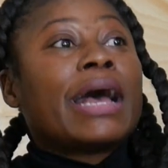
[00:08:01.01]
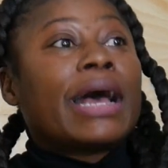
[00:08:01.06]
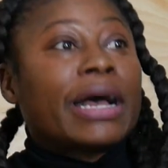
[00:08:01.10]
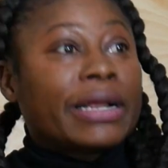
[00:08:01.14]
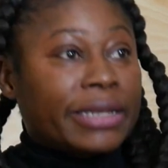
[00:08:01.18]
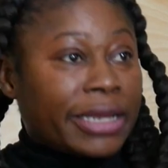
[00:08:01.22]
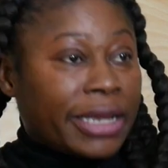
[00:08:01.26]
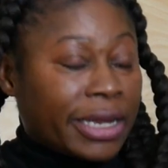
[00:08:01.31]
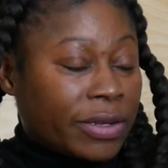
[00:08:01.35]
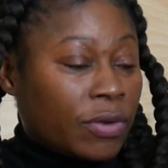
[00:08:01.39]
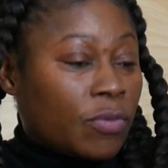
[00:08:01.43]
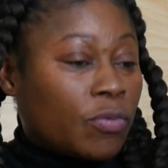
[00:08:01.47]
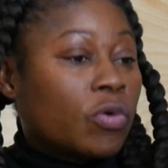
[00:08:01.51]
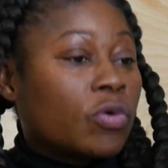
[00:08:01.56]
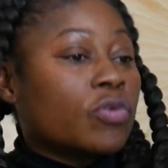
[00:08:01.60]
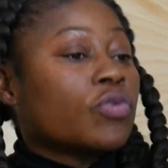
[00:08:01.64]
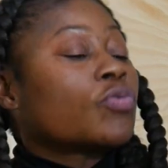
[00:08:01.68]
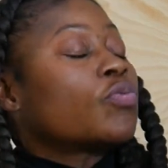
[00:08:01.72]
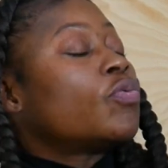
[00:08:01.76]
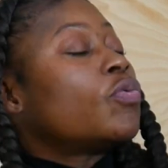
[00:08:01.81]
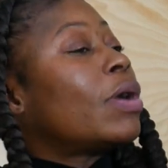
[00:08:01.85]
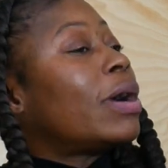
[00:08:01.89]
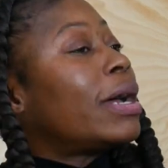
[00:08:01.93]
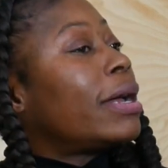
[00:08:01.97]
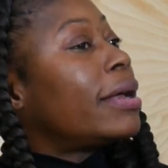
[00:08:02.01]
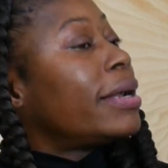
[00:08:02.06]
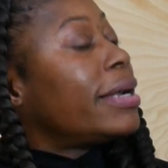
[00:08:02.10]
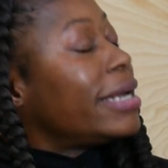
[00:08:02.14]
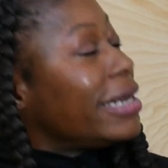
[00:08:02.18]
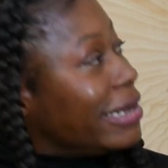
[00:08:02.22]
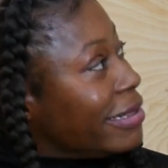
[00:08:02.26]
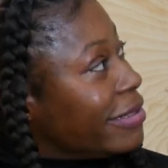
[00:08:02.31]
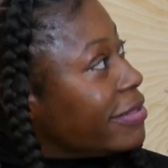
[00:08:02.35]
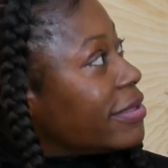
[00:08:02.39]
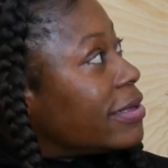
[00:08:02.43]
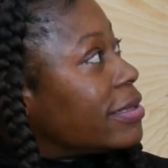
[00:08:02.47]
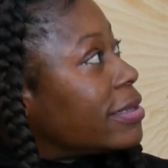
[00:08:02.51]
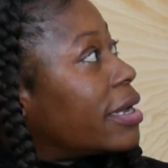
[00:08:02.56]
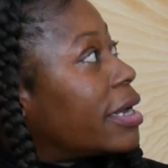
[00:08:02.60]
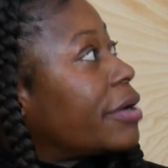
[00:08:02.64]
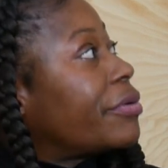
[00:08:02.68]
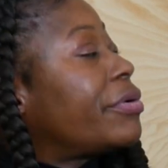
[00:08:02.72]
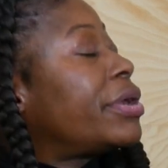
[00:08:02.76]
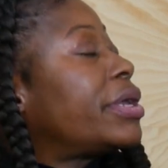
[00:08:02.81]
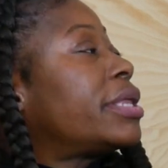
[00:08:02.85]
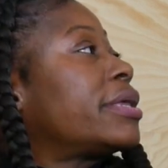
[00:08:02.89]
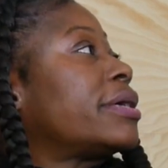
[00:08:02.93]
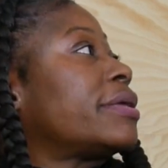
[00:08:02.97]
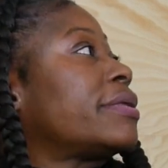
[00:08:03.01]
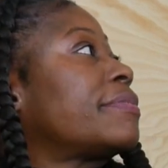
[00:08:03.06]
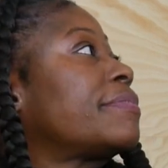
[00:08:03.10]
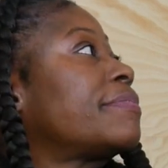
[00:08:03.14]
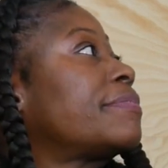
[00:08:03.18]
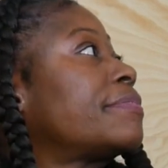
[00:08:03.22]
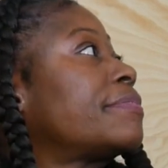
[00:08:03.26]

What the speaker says: and they are the ones who are disintegrated.